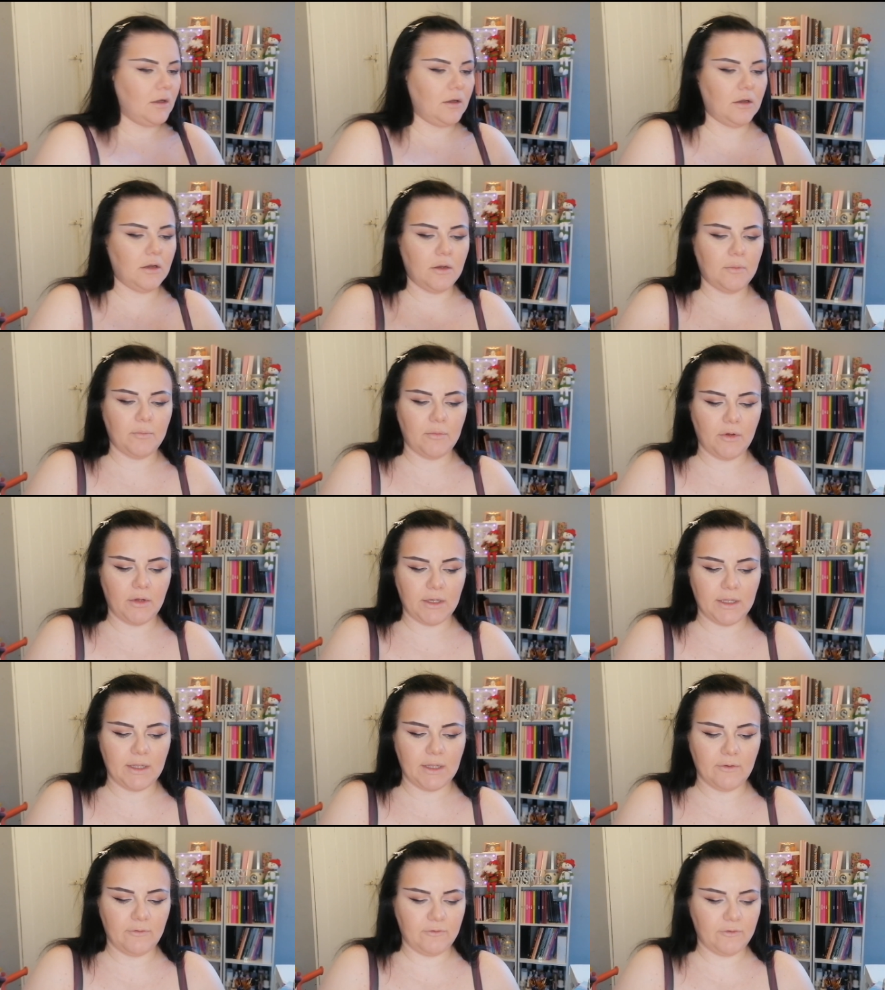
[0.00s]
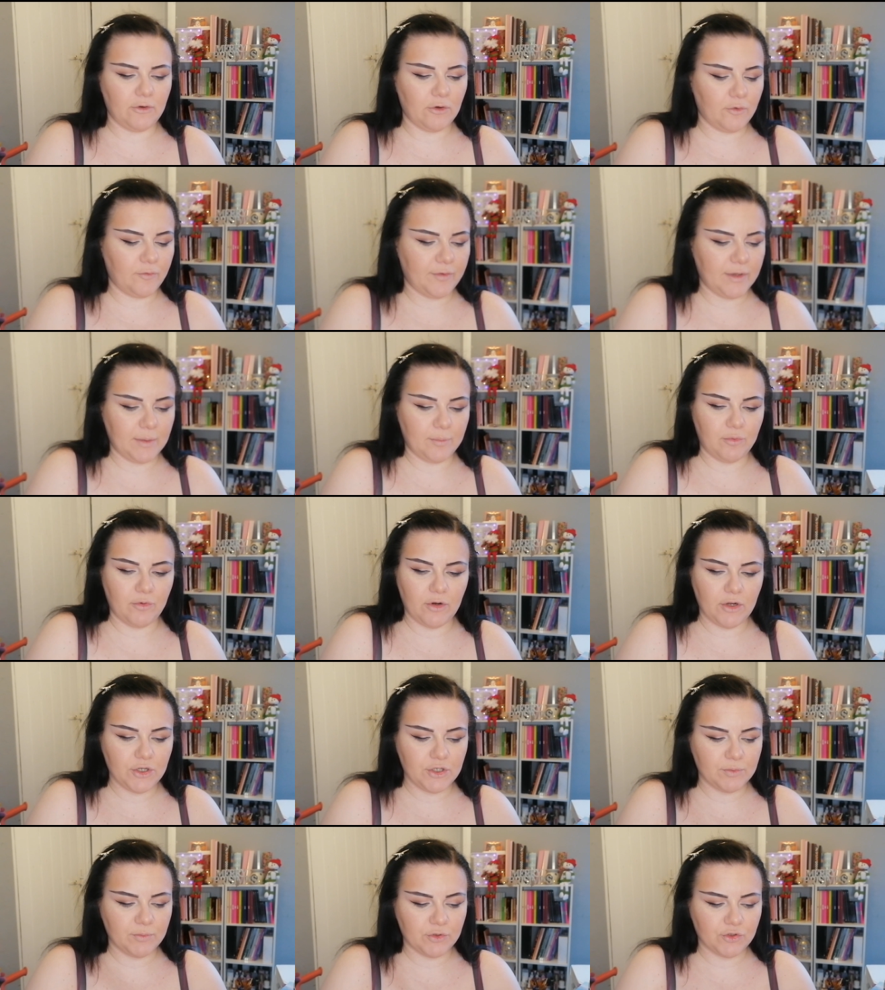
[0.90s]
on my fluffy
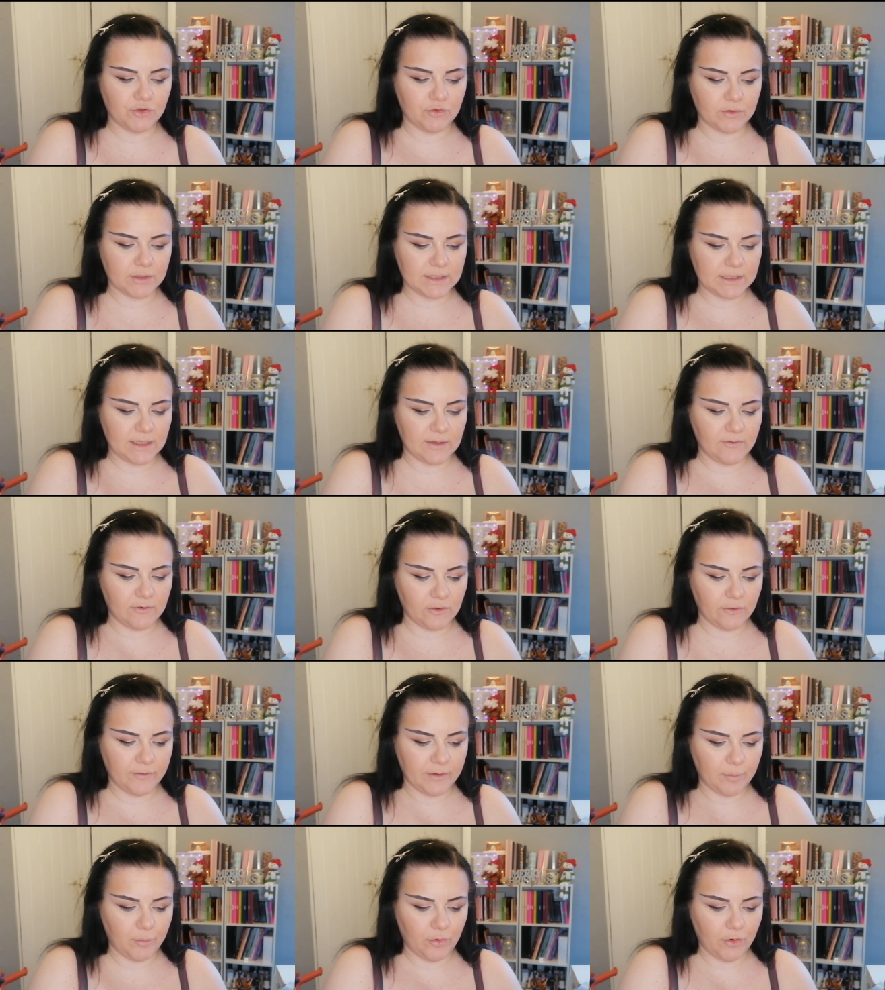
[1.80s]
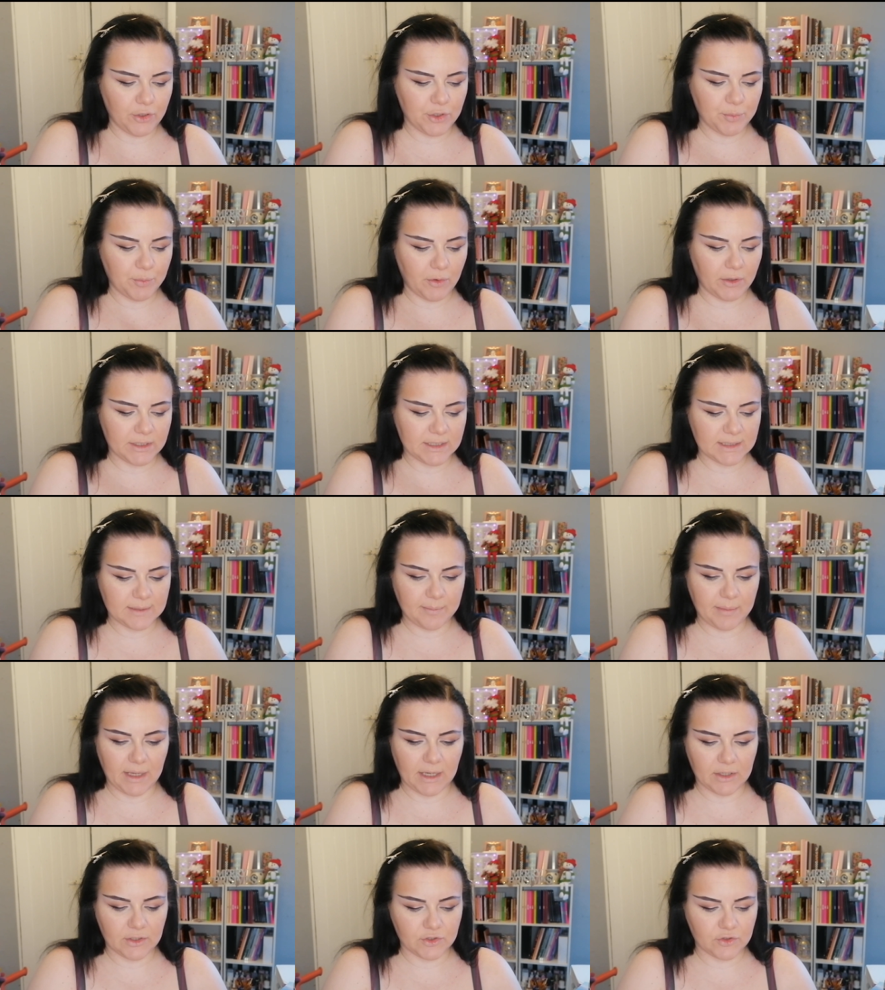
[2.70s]
brush, my trusty fluffy brush by
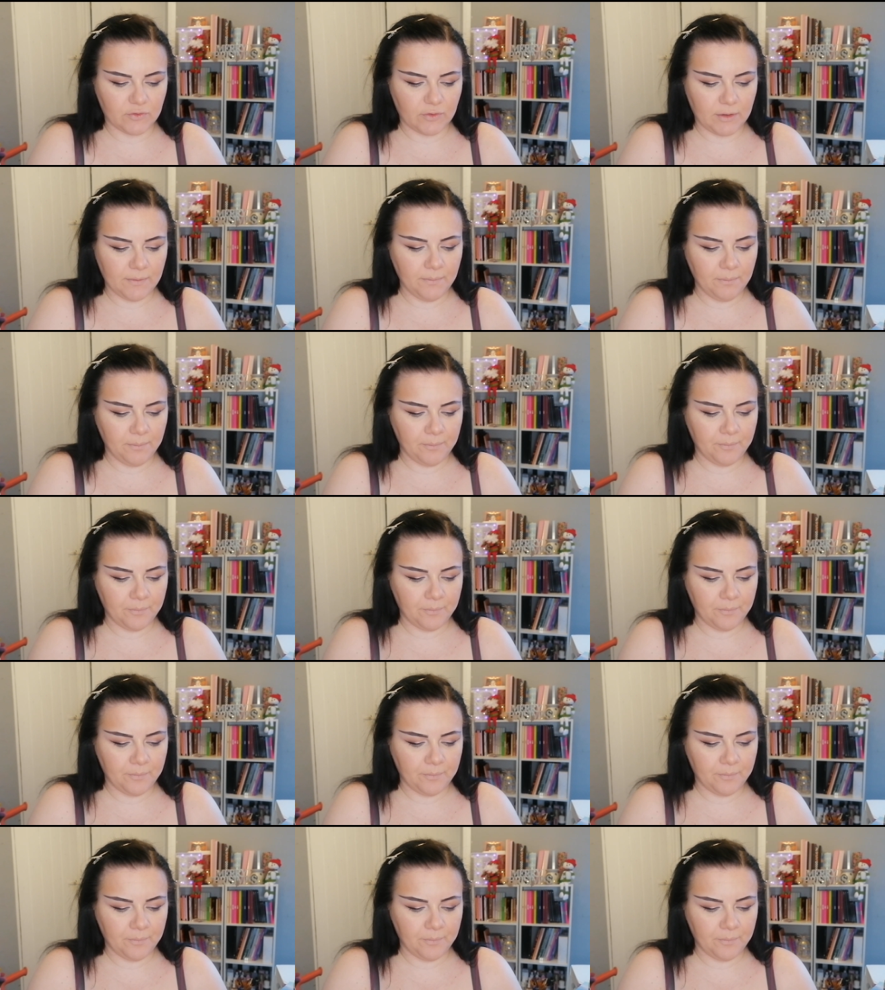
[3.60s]
Spectrum.